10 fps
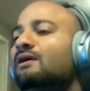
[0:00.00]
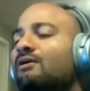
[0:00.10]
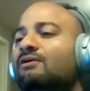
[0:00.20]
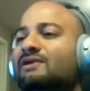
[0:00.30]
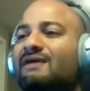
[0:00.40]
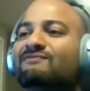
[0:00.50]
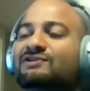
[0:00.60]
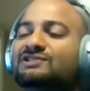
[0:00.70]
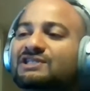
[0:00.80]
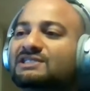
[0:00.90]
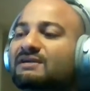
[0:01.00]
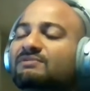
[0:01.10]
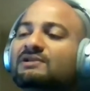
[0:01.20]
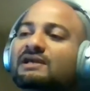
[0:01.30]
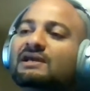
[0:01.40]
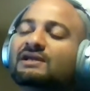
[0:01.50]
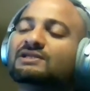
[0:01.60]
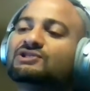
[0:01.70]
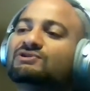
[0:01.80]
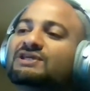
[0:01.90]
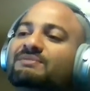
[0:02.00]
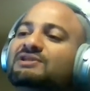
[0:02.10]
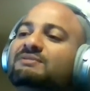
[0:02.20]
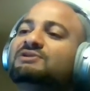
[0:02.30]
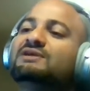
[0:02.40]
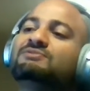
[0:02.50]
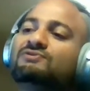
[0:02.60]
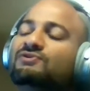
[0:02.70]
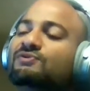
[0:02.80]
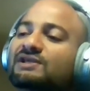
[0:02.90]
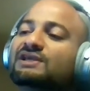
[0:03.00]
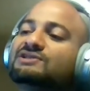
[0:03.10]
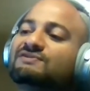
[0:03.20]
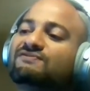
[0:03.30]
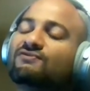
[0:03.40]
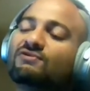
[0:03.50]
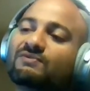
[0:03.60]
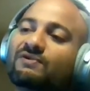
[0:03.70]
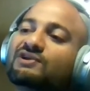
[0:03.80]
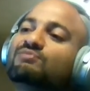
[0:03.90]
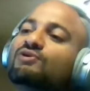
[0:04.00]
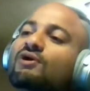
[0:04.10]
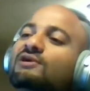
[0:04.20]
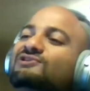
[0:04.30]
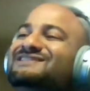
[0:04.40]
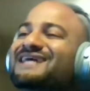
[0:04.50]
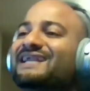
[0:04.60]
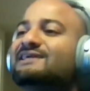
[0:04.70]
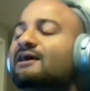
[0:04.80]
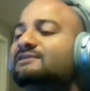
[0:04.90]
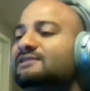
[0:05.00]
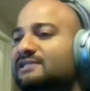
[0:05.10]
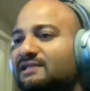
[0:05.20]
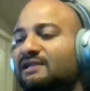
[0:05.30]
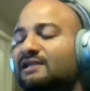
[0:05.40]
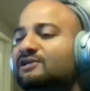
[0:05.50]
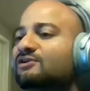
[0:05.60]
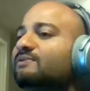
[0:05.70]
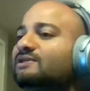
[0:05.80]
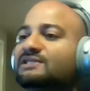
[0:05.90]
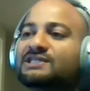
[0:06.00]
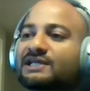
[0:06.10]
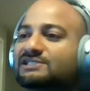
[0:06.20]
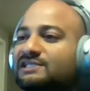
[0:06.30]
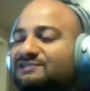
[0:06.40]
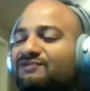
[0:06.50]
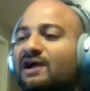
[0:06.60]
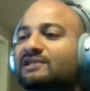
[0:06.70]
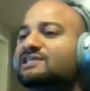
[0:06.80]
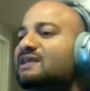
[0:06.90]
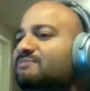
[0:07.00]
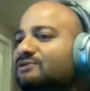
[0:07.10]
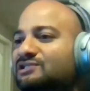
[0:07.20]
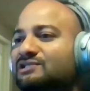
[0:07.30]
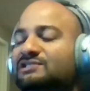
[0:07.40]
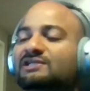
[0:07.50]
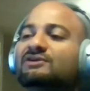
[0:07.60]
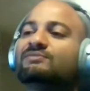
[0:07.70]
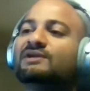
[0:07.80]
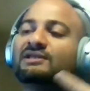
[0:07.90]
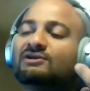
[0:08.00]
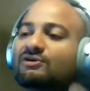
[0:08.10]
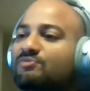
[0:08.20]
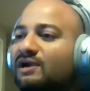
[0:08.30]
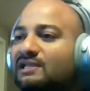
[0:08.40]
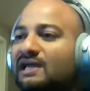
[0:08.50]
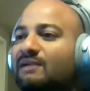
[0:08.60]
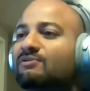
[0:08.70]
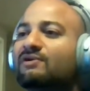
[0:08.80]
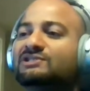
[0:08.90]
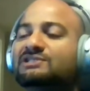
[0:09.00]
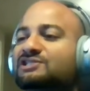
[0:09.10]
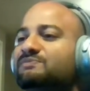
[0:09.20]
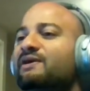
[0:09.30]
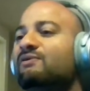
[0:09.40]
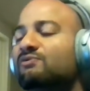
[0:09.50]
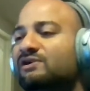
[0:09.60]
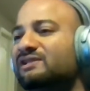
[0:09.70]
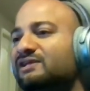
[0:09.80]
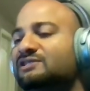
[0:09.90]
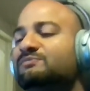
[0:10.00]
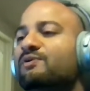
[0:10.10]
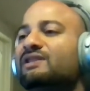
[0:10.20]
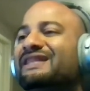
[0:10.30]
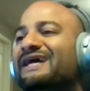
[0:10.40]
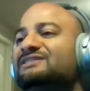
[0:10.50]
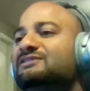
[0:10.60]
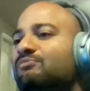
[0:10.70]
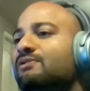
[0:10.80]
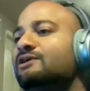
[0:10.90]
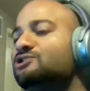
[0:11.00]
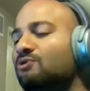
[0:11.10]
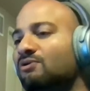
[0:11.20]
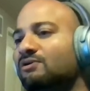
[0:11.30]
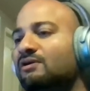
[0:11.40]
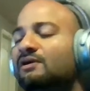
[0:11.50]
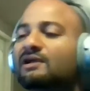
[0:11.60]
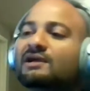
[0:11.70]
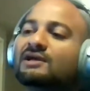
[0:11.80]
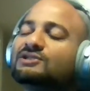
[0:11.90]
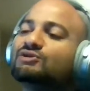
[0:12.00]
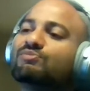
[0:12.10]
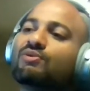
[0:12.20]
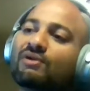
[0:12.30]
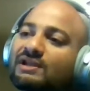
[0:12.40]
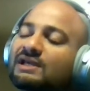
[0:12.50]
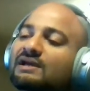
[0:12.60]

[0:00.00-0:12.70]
or an MVC template. So www.root is a folder where you put all your static content in it. It could be CSS files, images, it could be third-party libraries. It doesn't matter what it is, but that's the placeholder to put